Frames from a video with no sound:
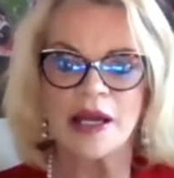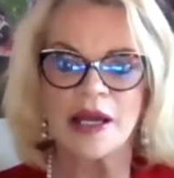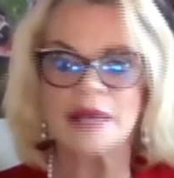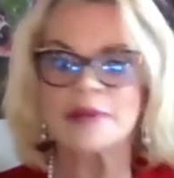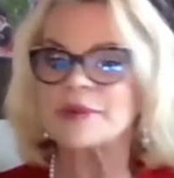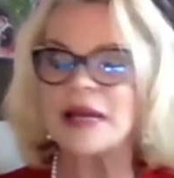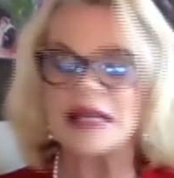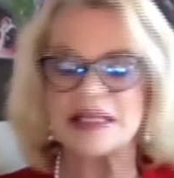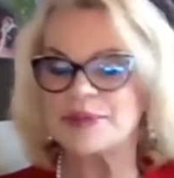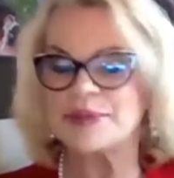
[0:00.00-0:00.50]
And
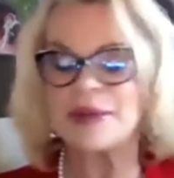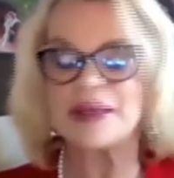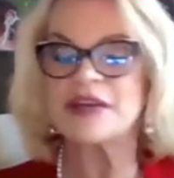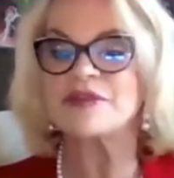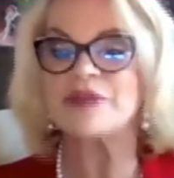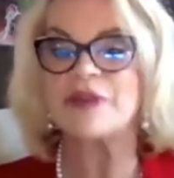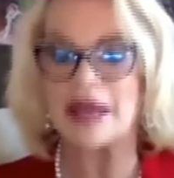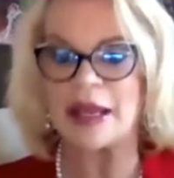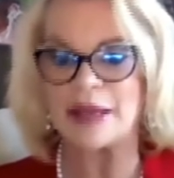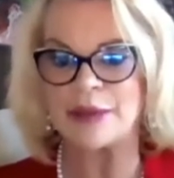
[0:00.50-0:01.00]
I'm not
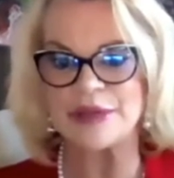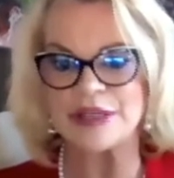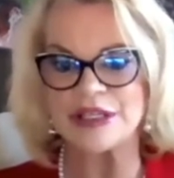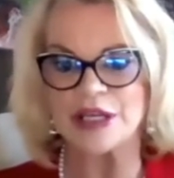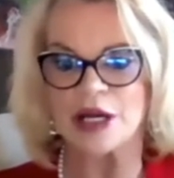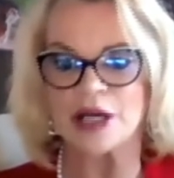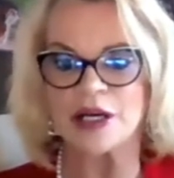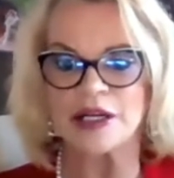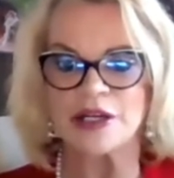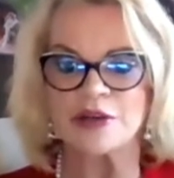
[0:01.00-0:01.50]
speaking of
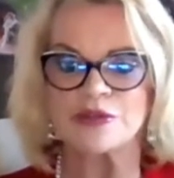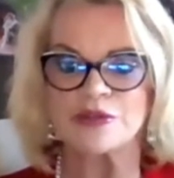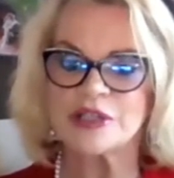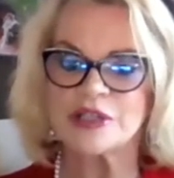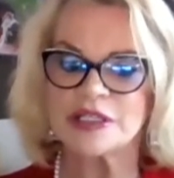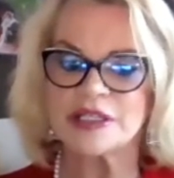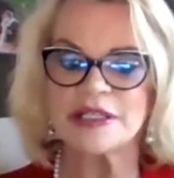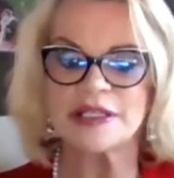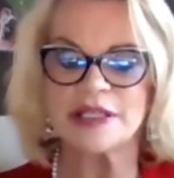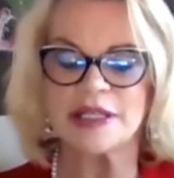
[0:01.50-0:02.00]
Amazon here,
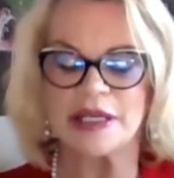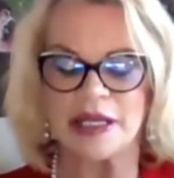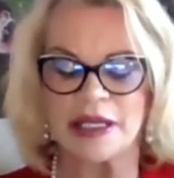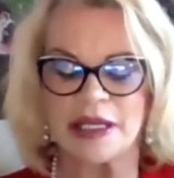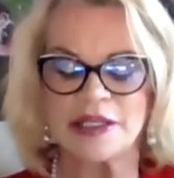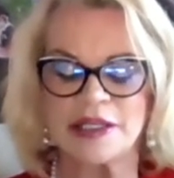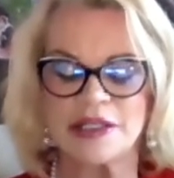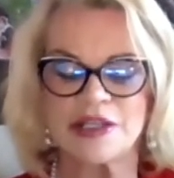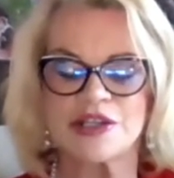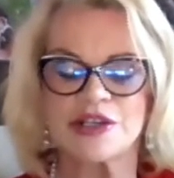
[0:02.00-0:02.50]
just as an
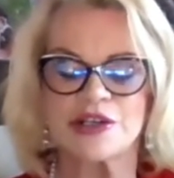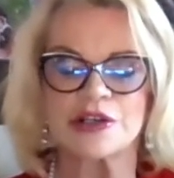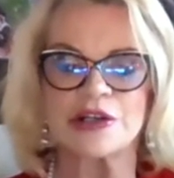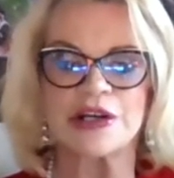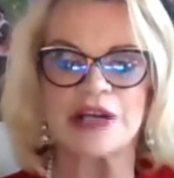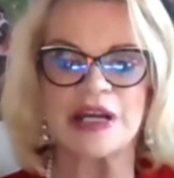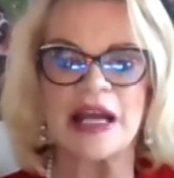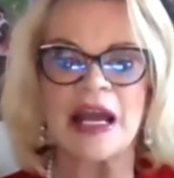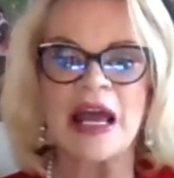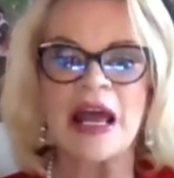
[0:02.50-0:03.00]

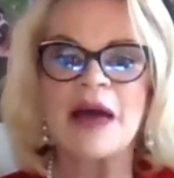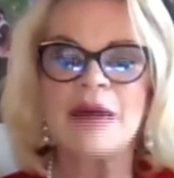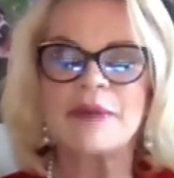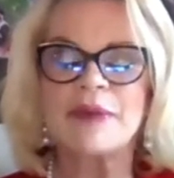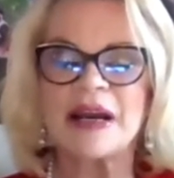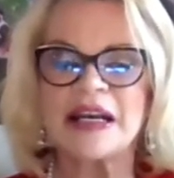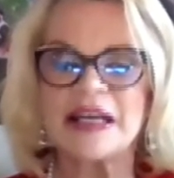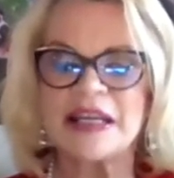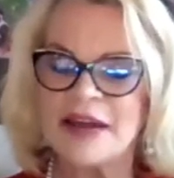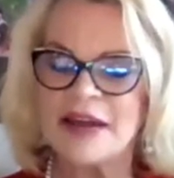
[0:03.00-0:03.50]
industry,
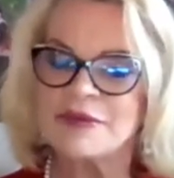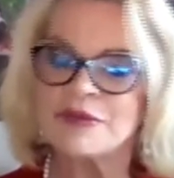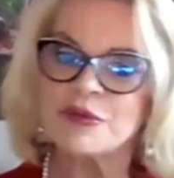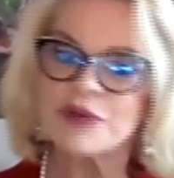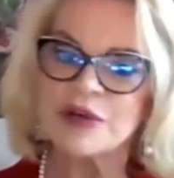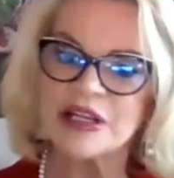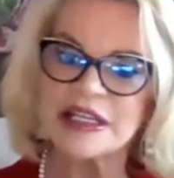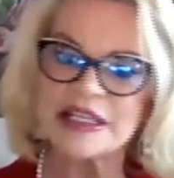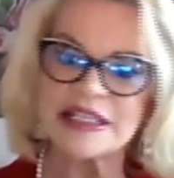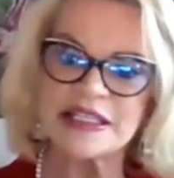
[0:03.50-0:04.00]
but I never
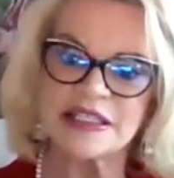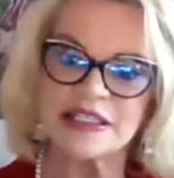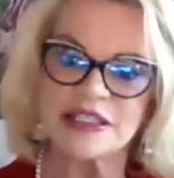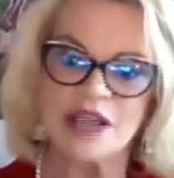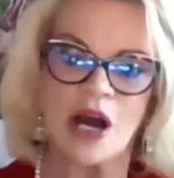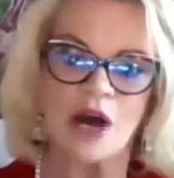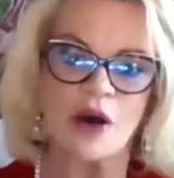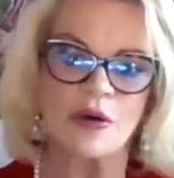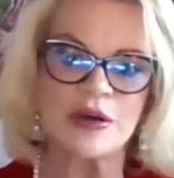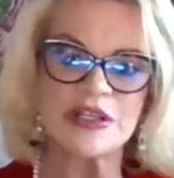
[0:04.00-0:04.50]
really
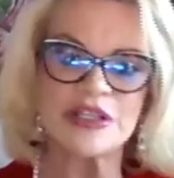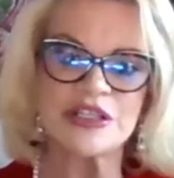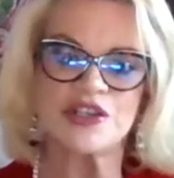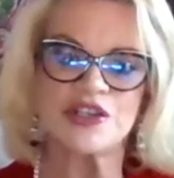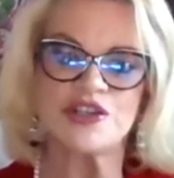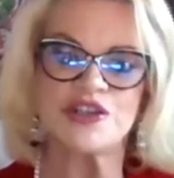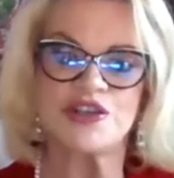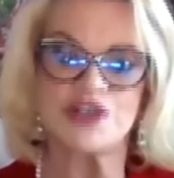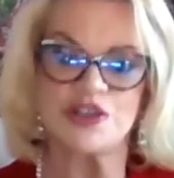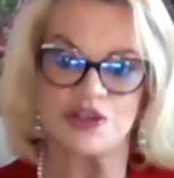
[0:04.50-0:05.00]
saw us
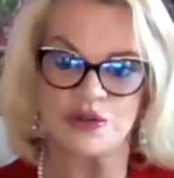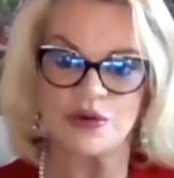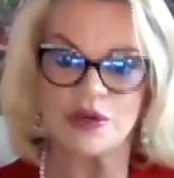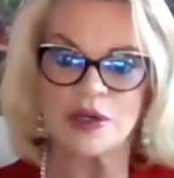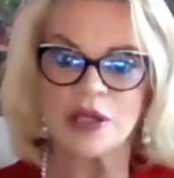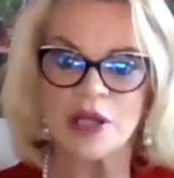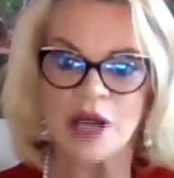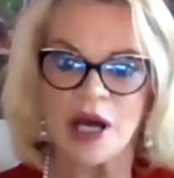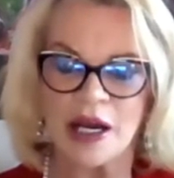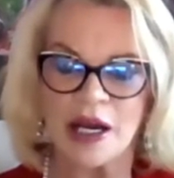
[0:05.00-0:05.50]
do
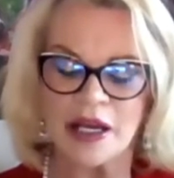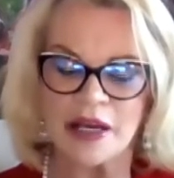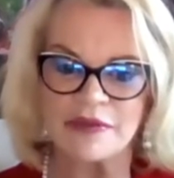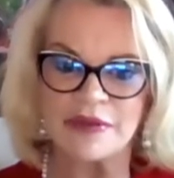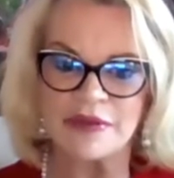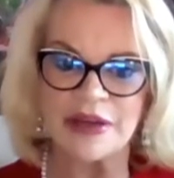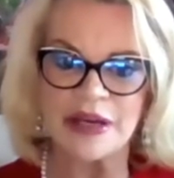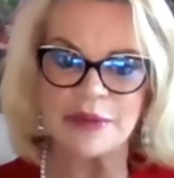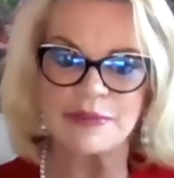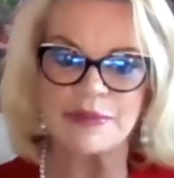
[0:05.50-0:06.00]
a lot
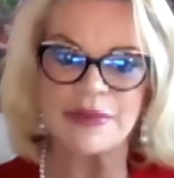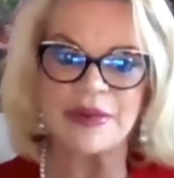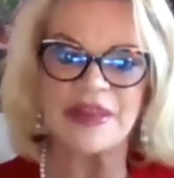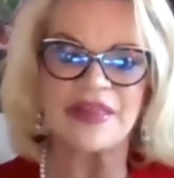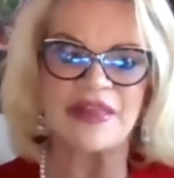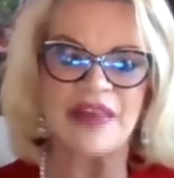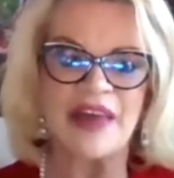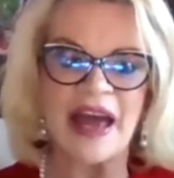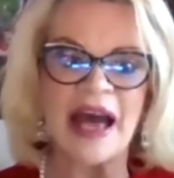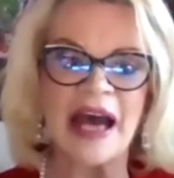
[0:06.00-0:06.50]
of it.
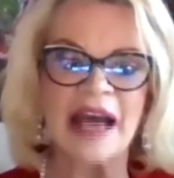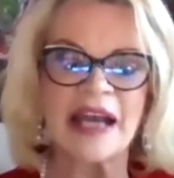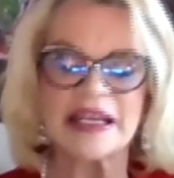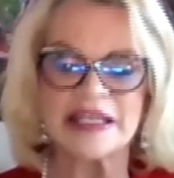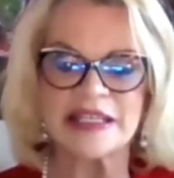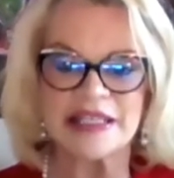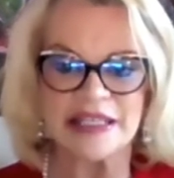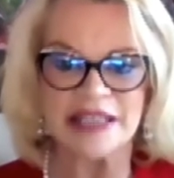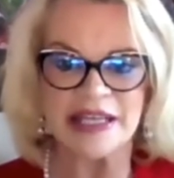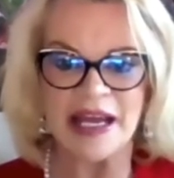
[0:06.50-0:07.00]
But that
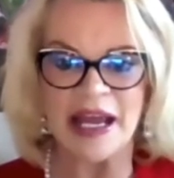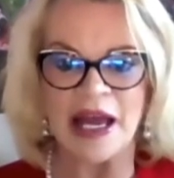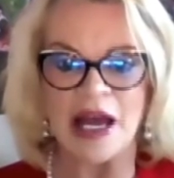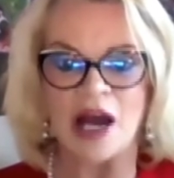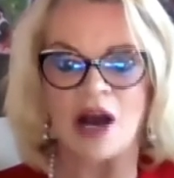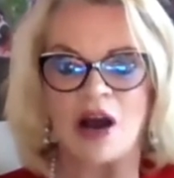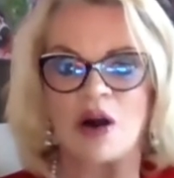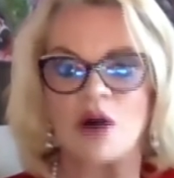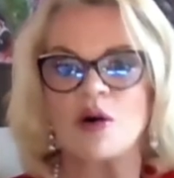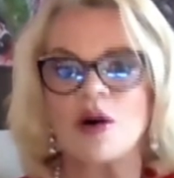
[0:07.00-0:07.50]
is
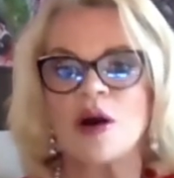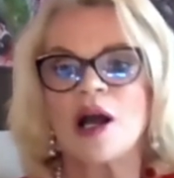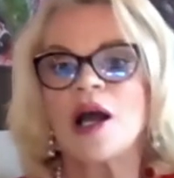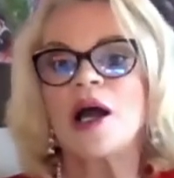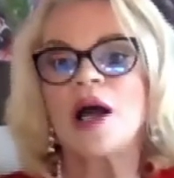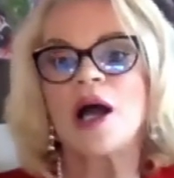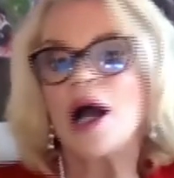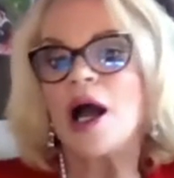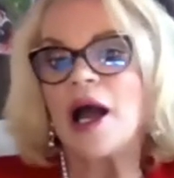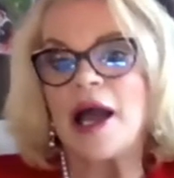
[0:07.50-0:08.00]
now
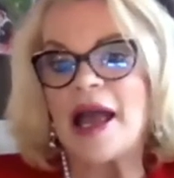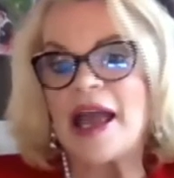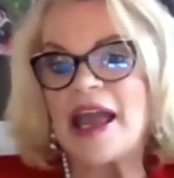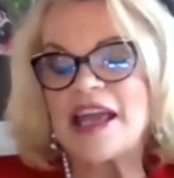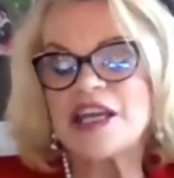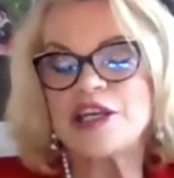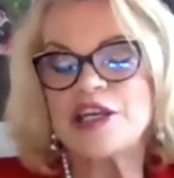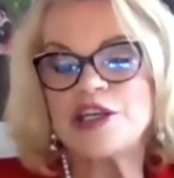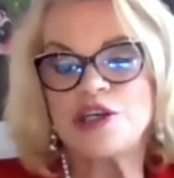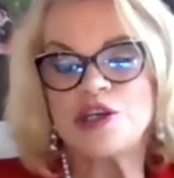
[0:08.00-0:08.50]
a
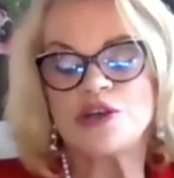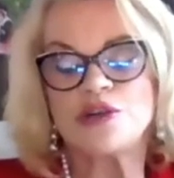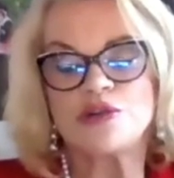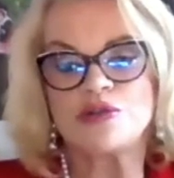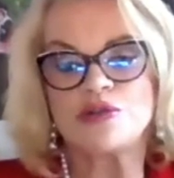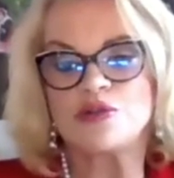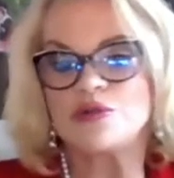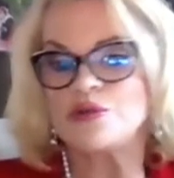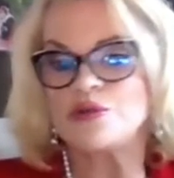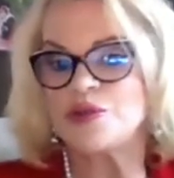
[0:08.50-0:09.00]

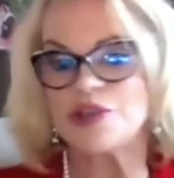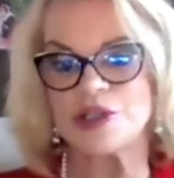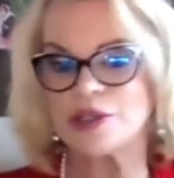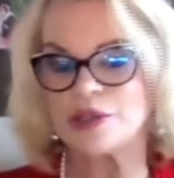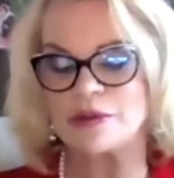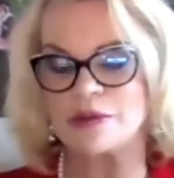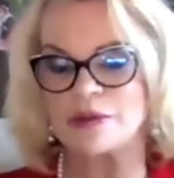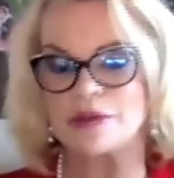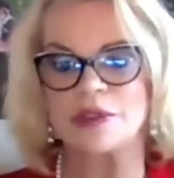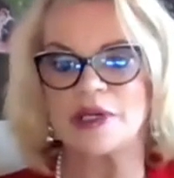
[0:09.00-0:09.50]

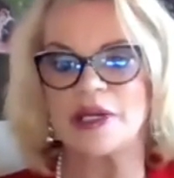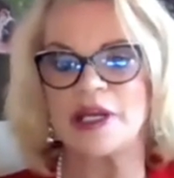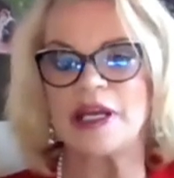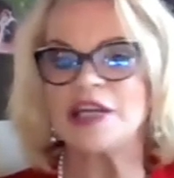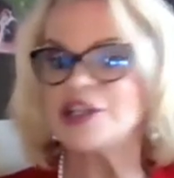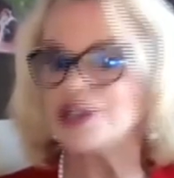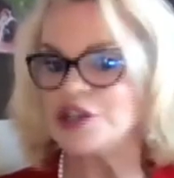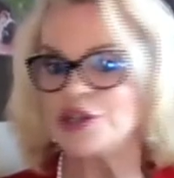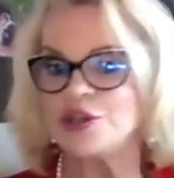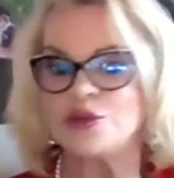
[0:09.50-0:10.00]
huge
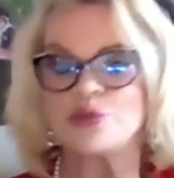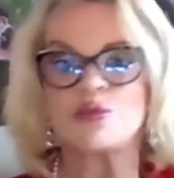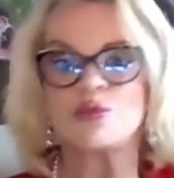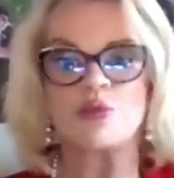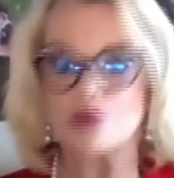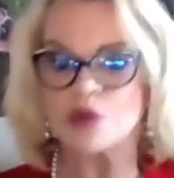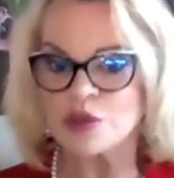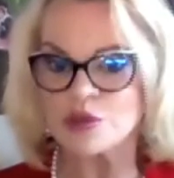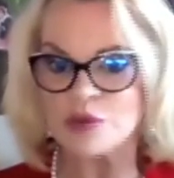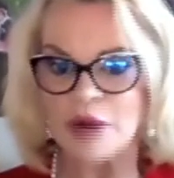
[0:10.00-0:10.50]
issue
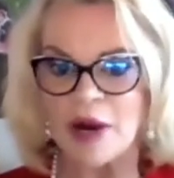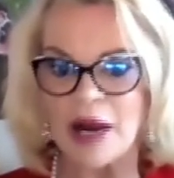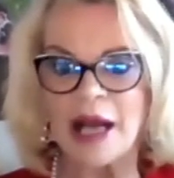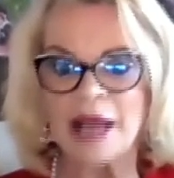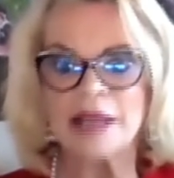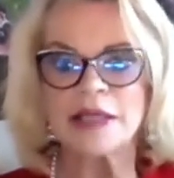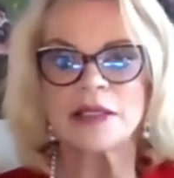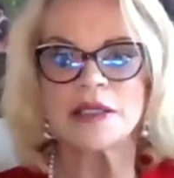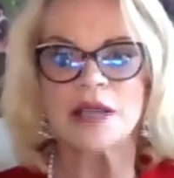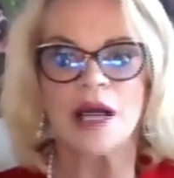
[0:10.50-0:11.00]

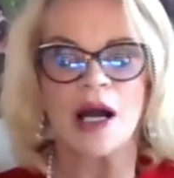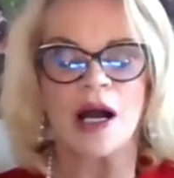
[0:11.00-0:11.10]
worldwide.